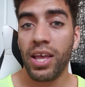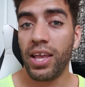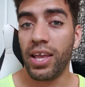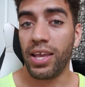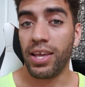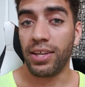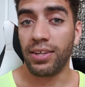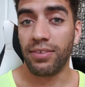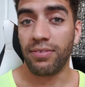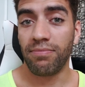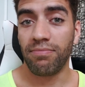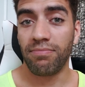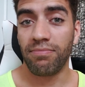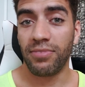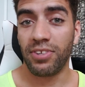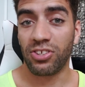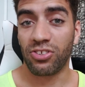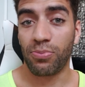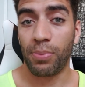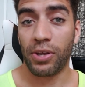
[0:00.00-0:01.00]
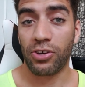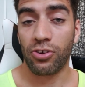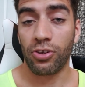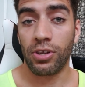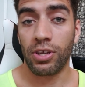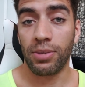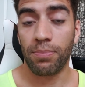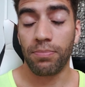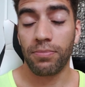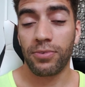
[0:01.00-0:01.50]
It
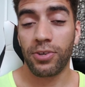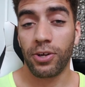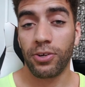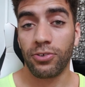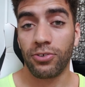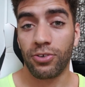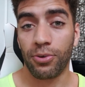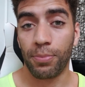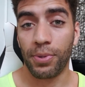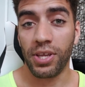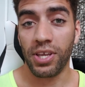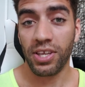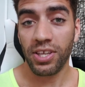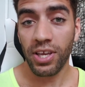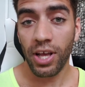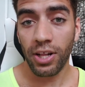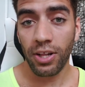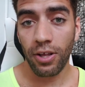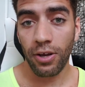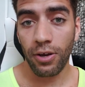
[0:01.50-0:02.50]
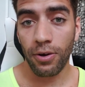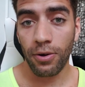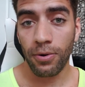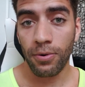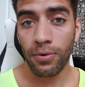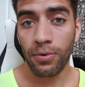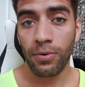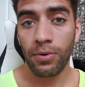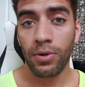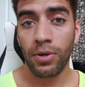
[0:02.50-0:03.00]
especially turns your pee
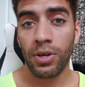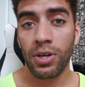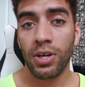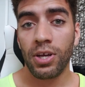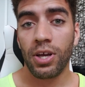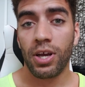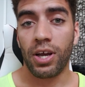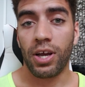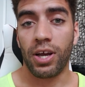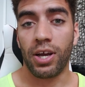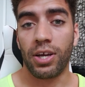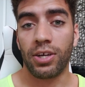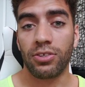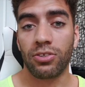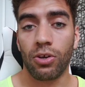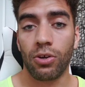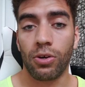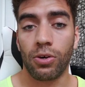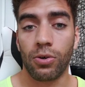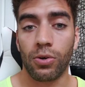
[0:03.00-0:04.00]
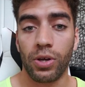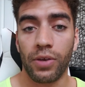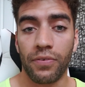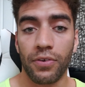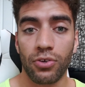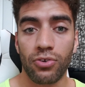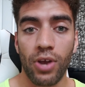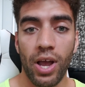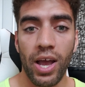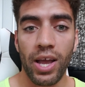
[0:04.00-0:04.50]
yellow. So if
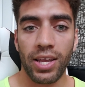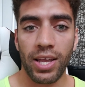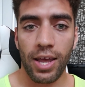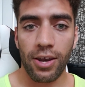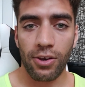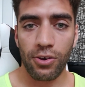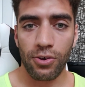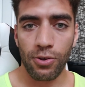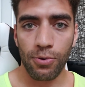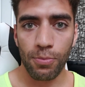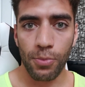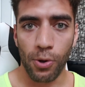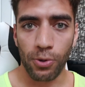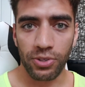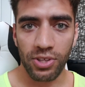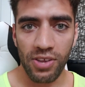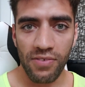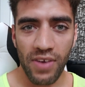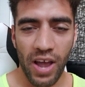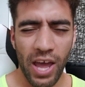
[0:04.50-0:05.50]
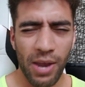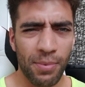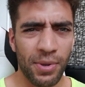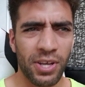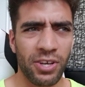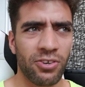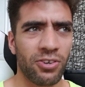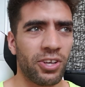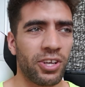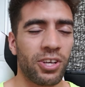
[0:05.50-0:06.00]
you're trying out a new multivitamin
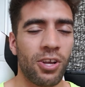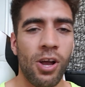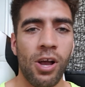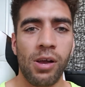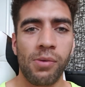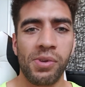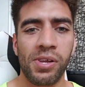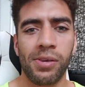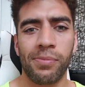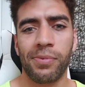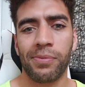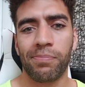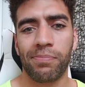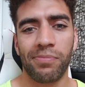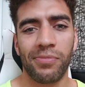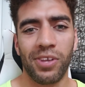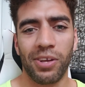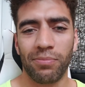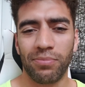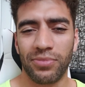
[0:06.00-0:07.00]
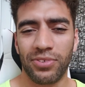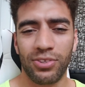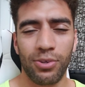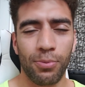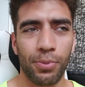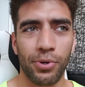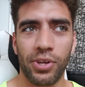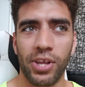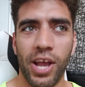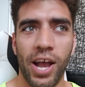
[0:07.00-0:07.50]
and you're like, oh man, I'm
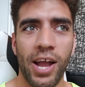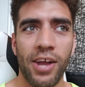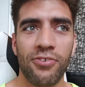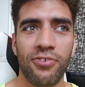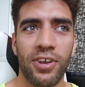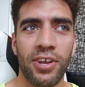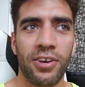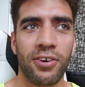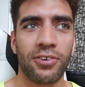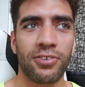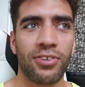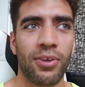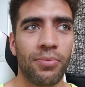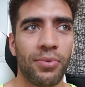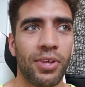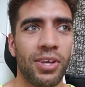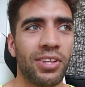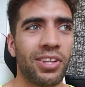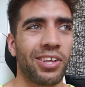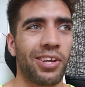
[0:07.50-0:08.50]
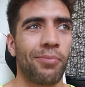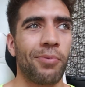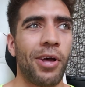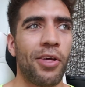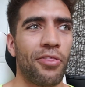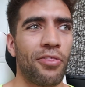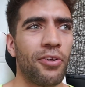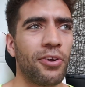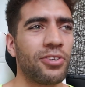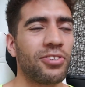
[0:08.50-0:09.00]
super dehydrated or something, like I'm
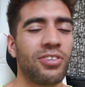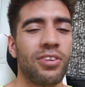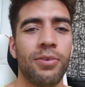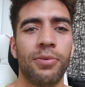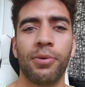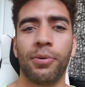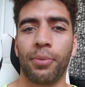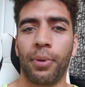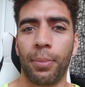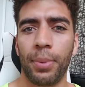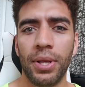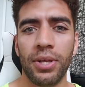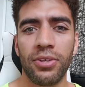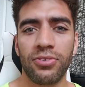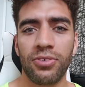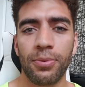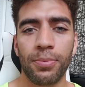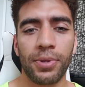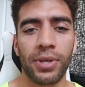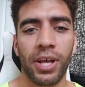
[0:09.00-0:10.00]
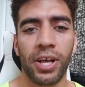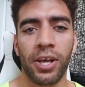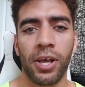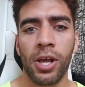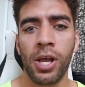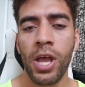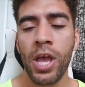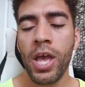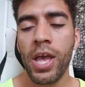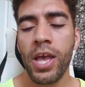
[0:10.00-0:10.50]
not thirsty, but my pee is super
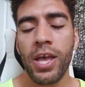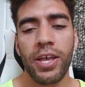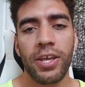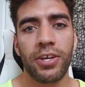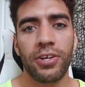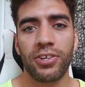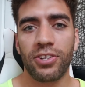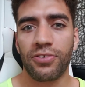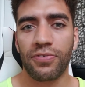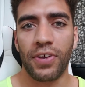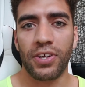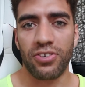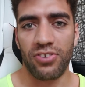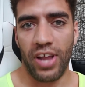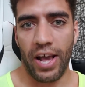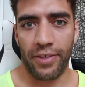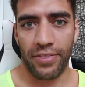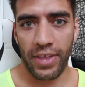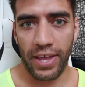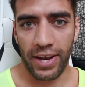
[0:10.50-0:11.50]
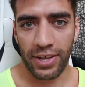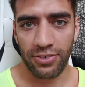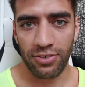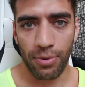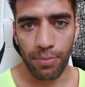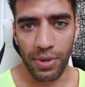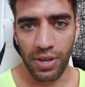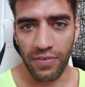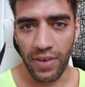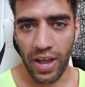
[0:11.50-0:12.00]
yellow, you're just flushing out that extra
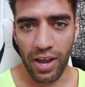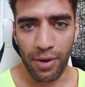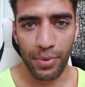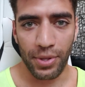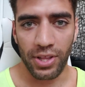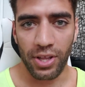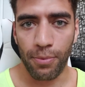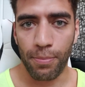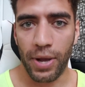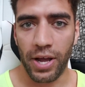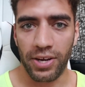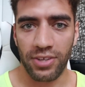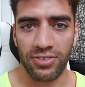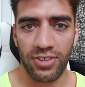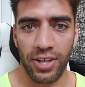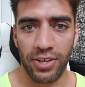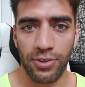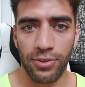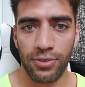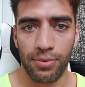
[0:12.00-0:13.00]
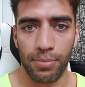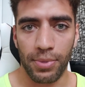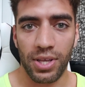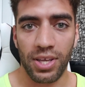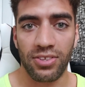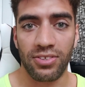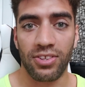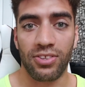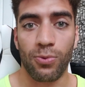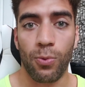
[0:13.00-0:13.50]
B vitamin that your body's not using
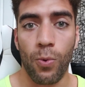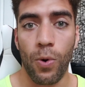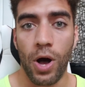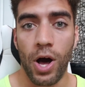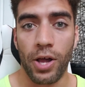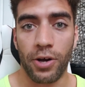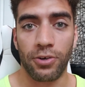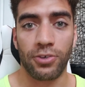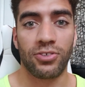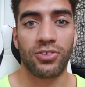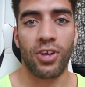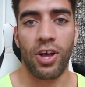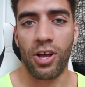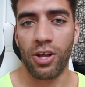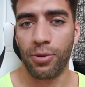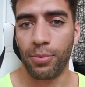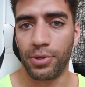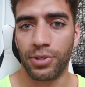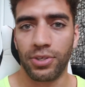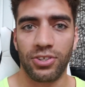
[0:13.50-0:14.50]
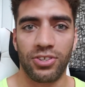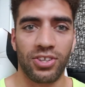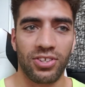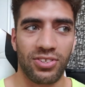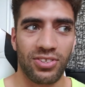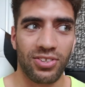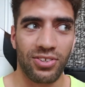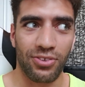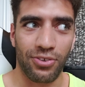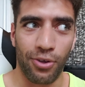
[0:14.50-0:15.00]
because it's water soluble. It
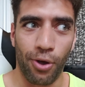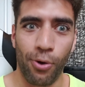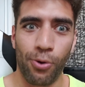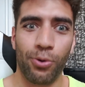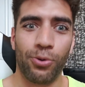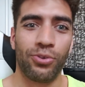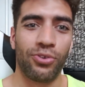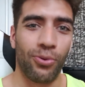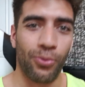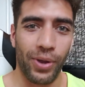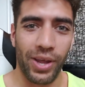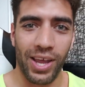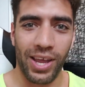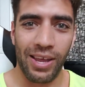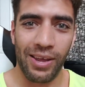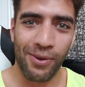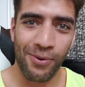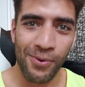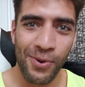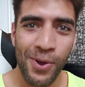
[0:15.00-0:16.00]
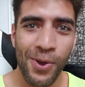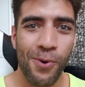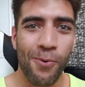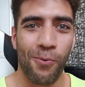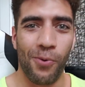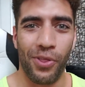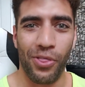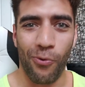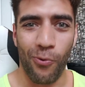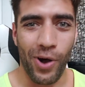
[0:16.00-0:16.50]
just goes away
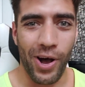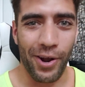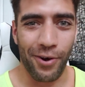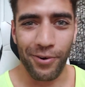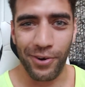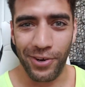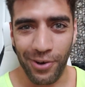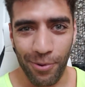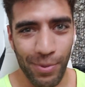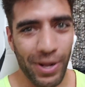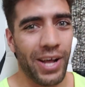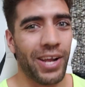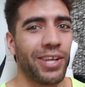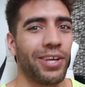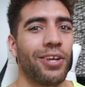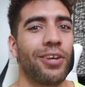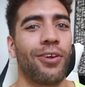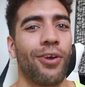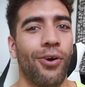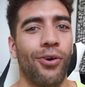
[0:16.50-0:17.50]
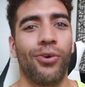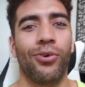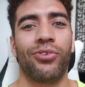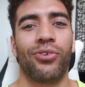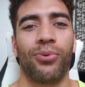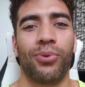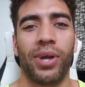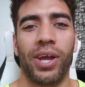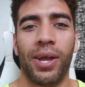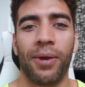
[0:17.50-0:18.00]
when the water in your body goes
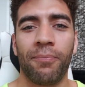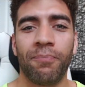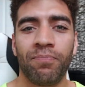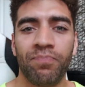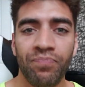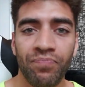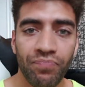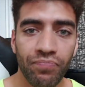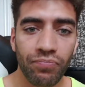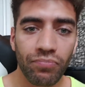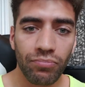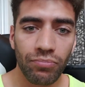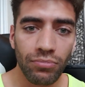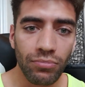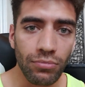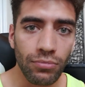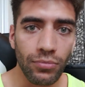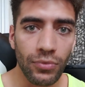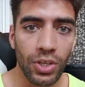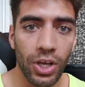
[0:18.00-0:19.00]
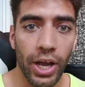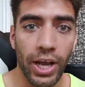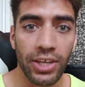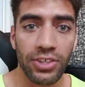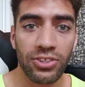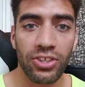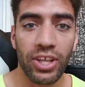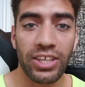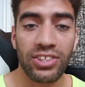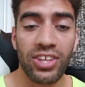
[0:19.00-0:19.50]
away. All
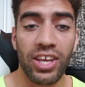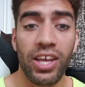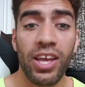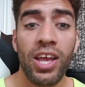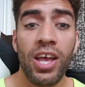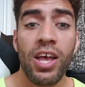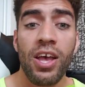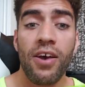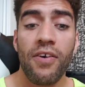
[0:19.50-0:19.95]
right, so that's it.